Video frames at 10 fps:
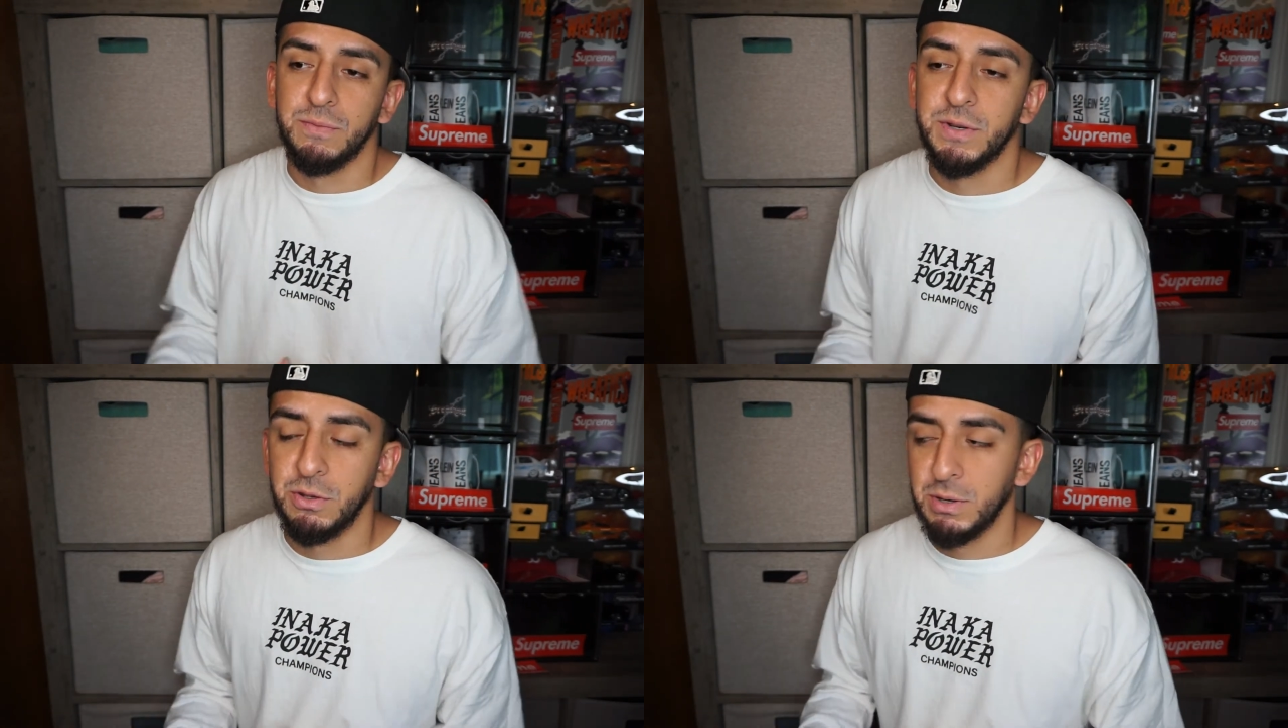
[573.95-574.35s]
a
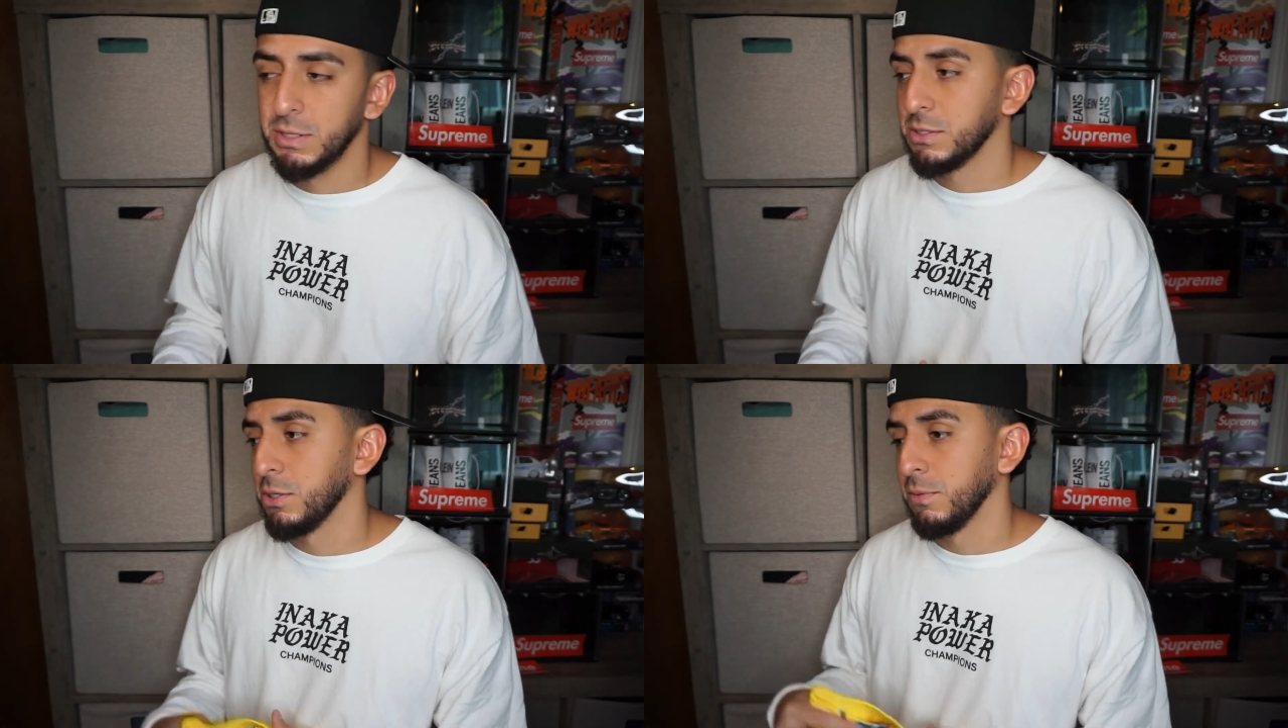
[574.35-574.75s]
video on
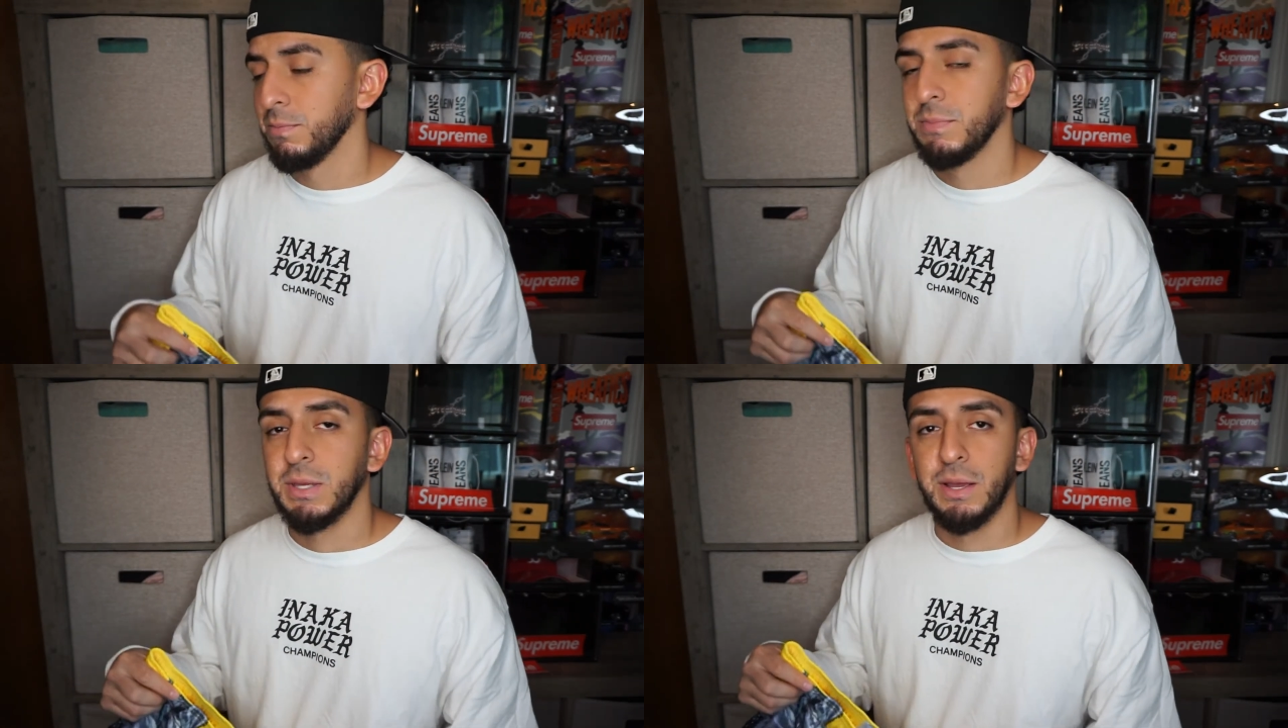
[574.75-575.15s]
it so
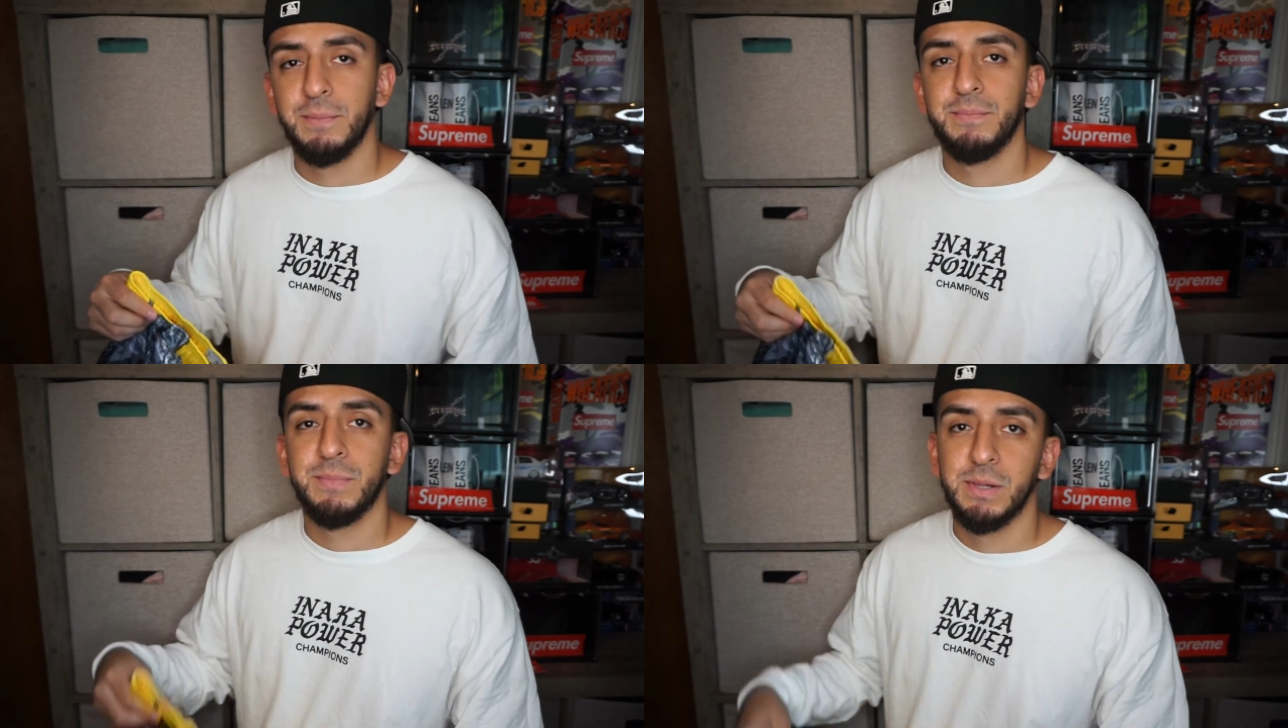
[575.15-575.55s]
yeah
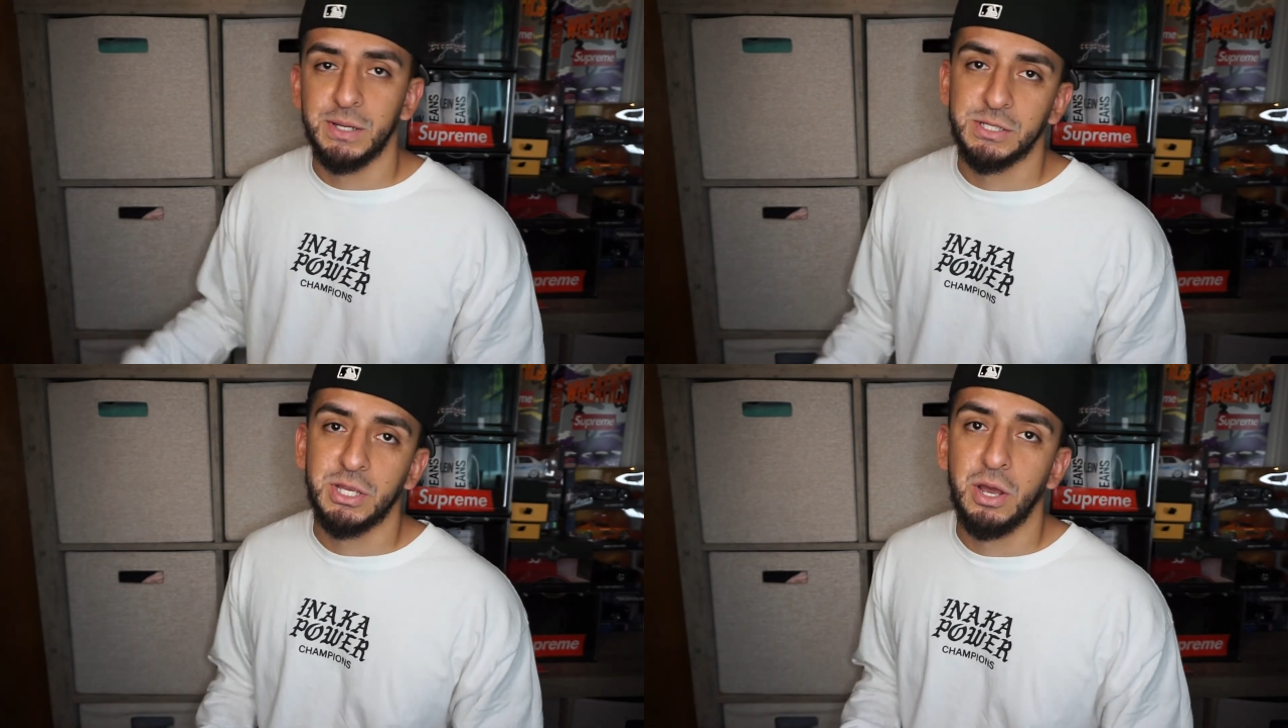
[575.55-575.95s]

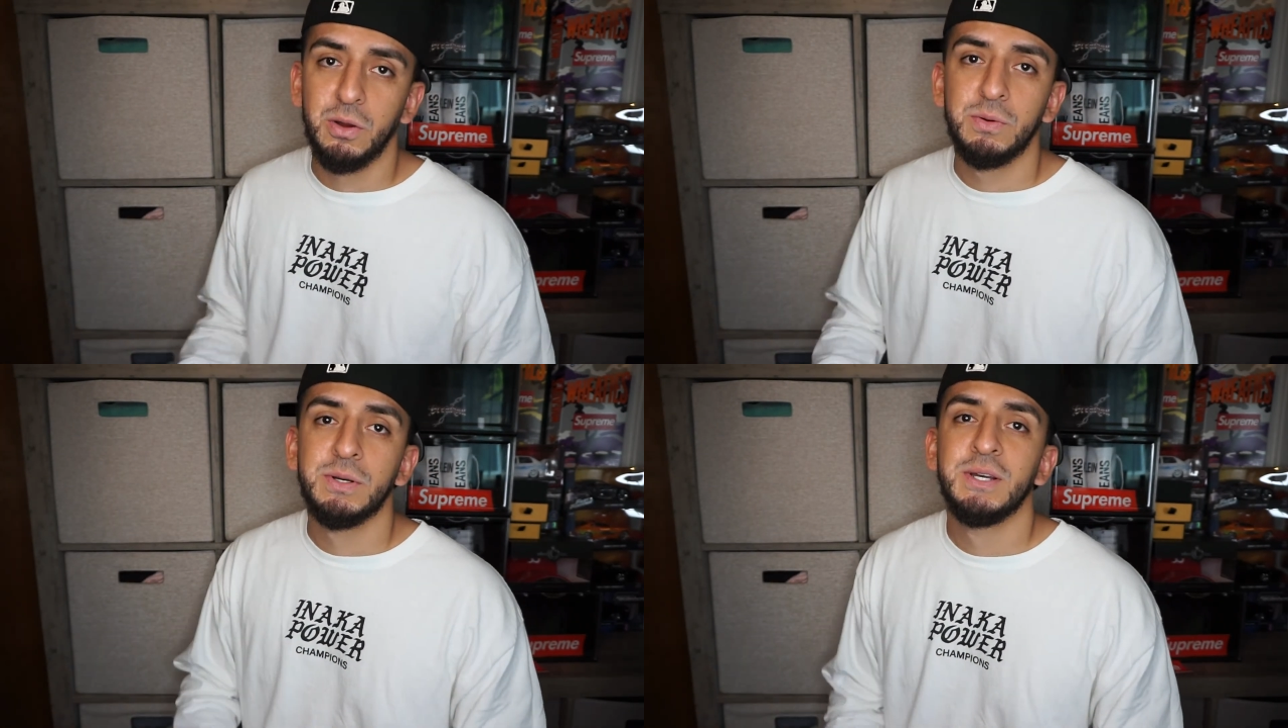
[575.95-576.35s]
Let's go.